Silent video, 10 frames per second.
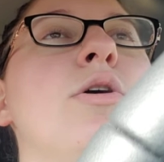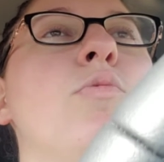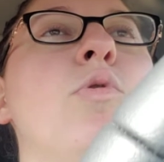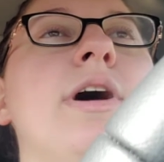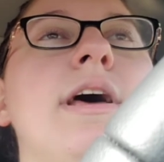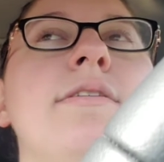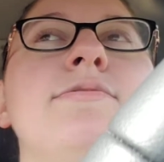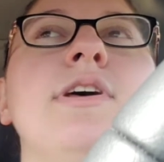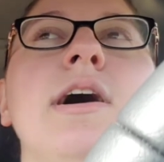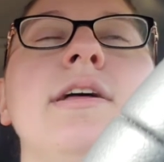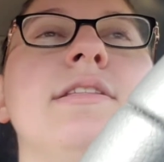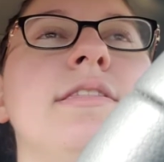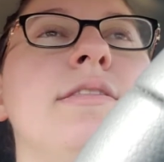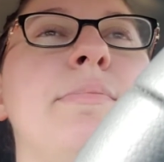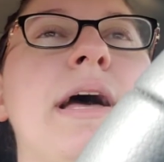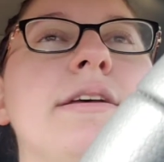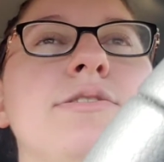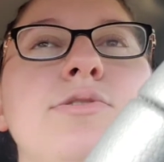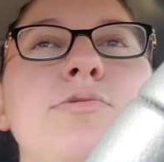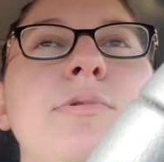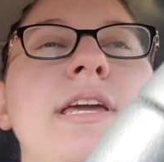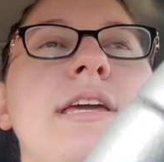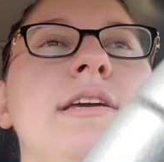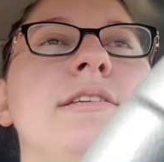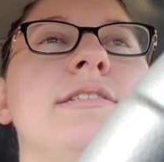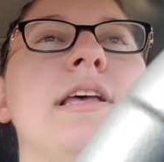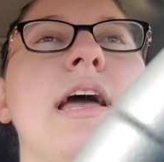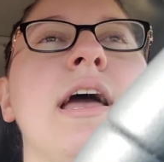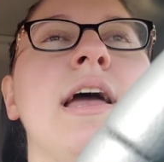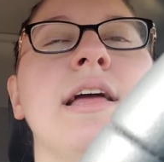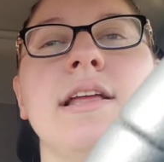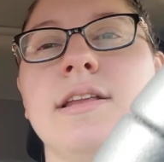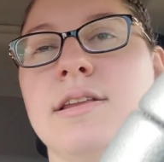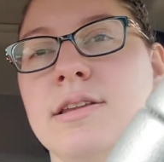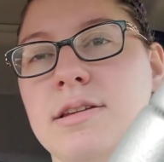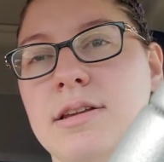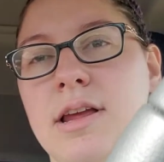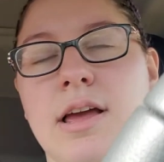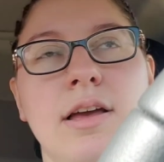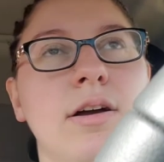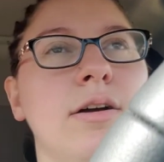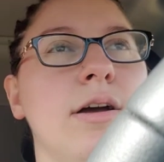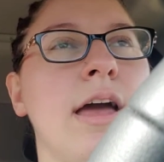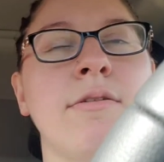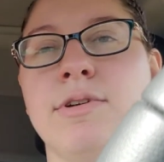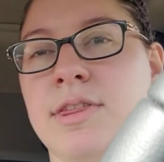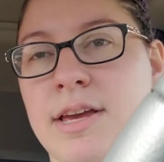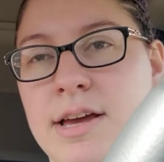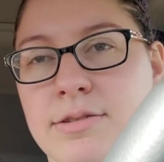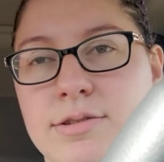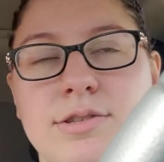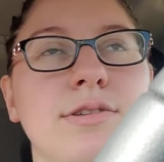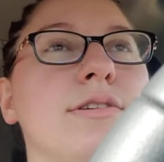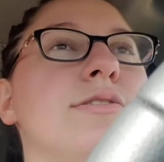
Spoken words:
what I've done the past 2 weeks, and everything else.